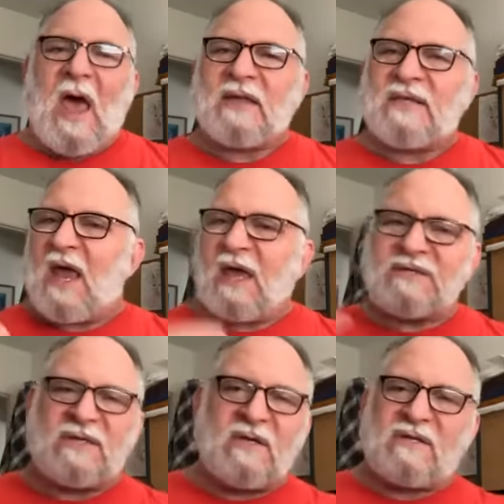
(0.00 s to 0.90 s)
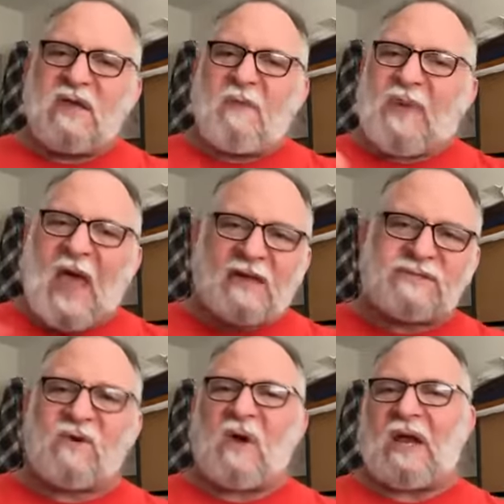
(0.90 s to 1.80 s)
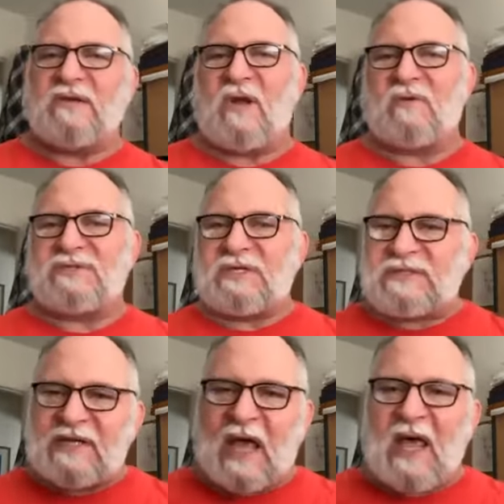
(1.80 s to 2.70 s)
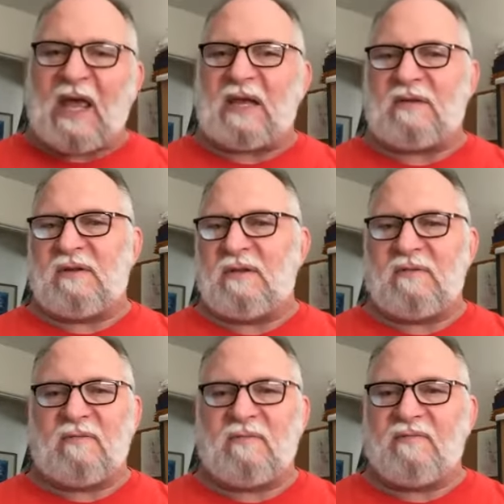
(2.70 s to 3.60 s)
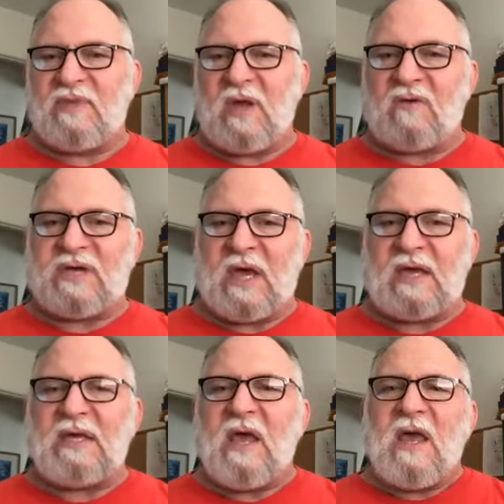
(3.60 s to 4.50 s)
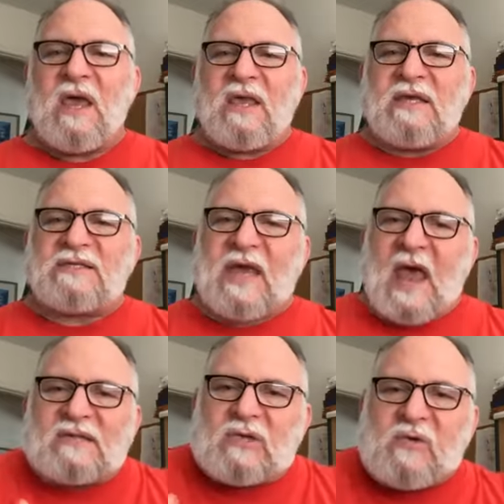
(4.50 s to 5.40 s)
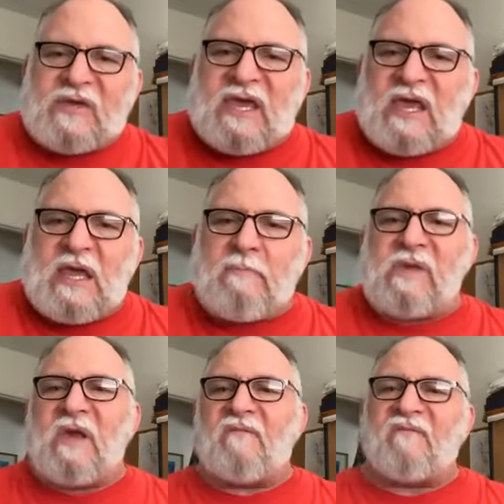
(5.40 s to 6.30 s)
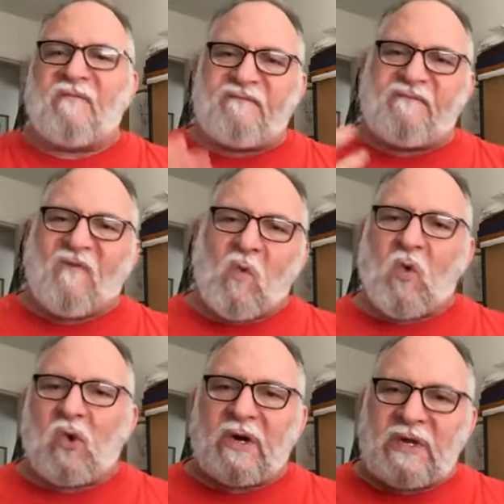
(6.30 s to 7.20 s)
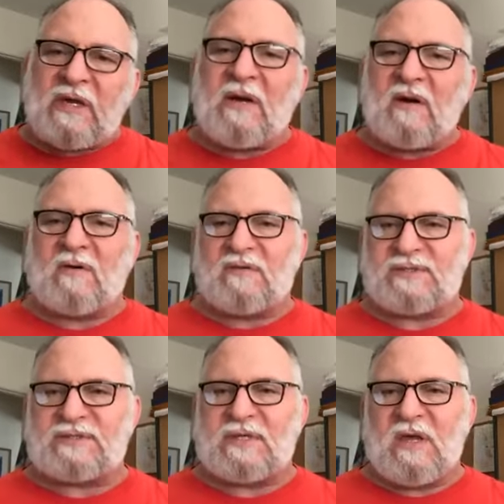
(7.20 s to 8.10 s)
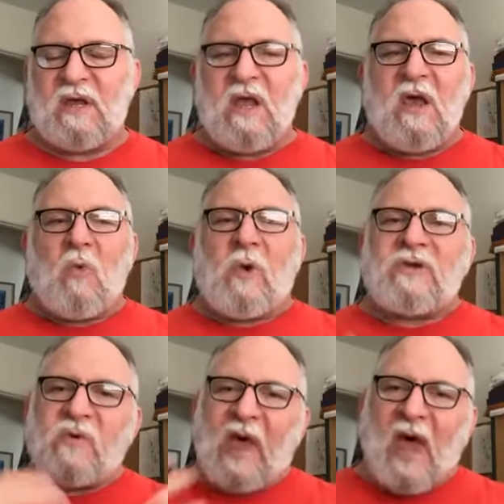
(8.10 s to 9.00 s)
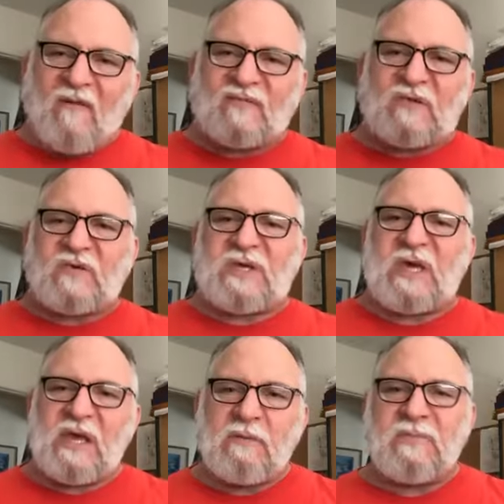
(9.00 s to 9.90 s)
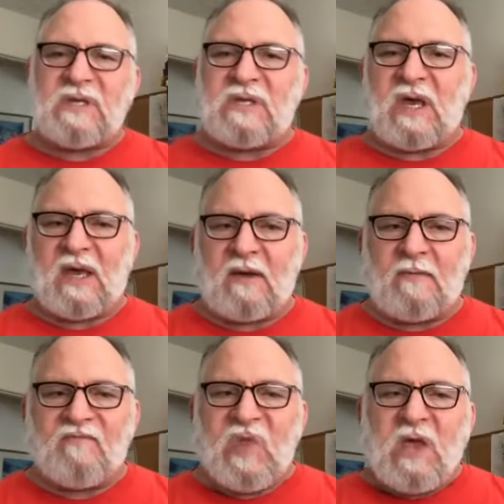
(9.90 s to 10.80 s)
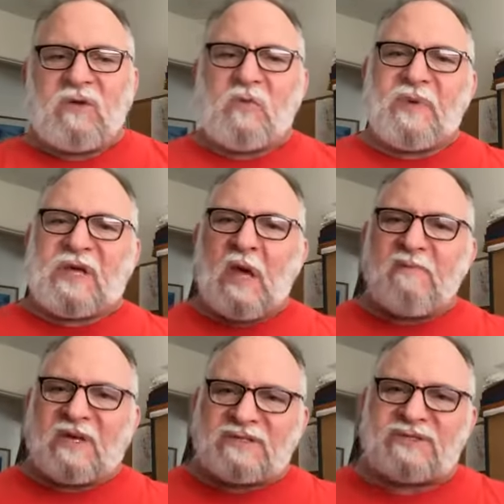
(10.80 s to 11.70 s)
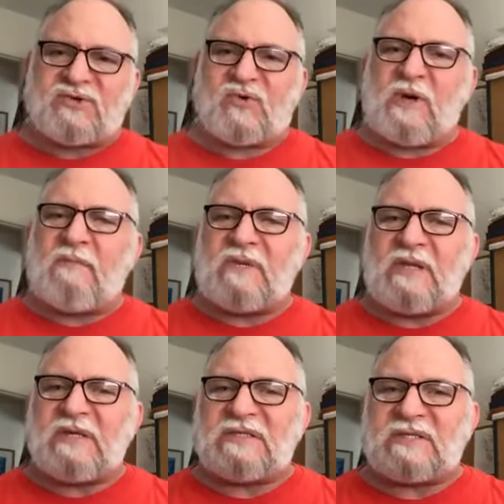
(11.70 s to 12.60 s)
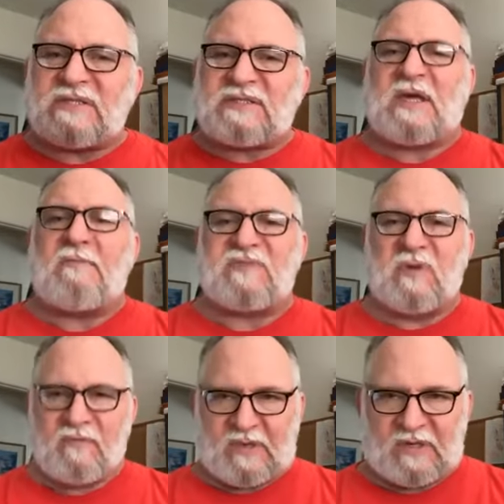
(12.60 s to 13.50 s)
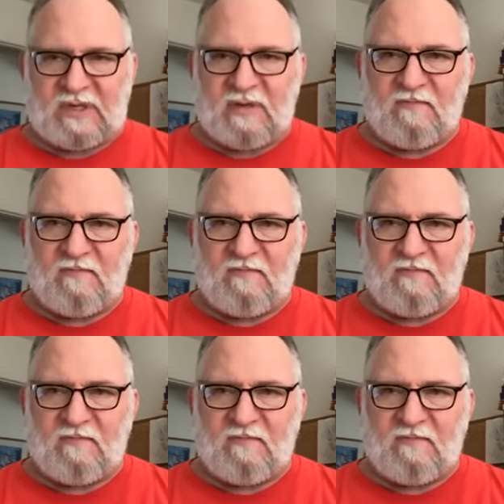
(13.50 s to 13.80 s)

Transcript: A pastor I know just died, okay? He's had leukemia for 4 years. When you have leukemia, you become extremely susceptible